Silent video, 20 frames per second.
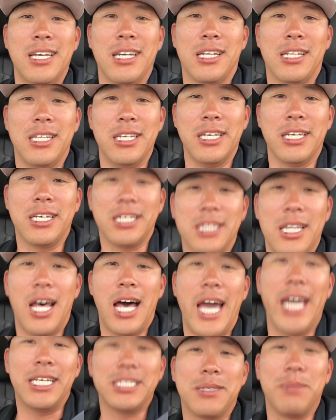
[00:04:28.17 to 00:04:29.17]
Click,
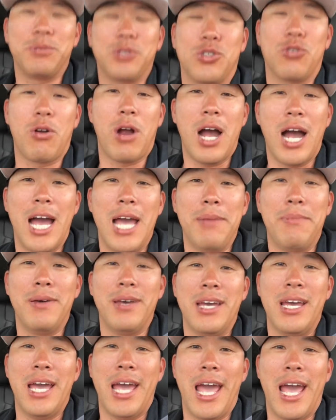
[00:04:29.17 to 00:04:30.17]
like, subscribe,
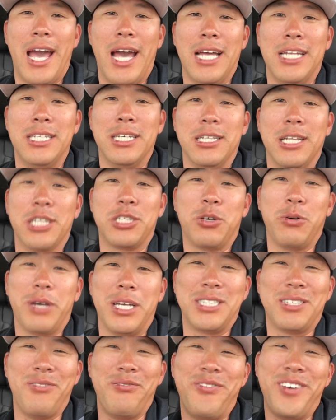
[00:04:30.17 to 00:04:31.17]
and uh, let's go
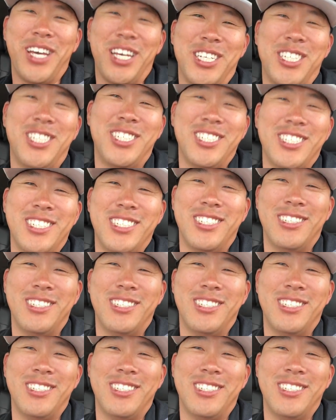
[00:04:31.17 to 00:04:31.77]
get some fish.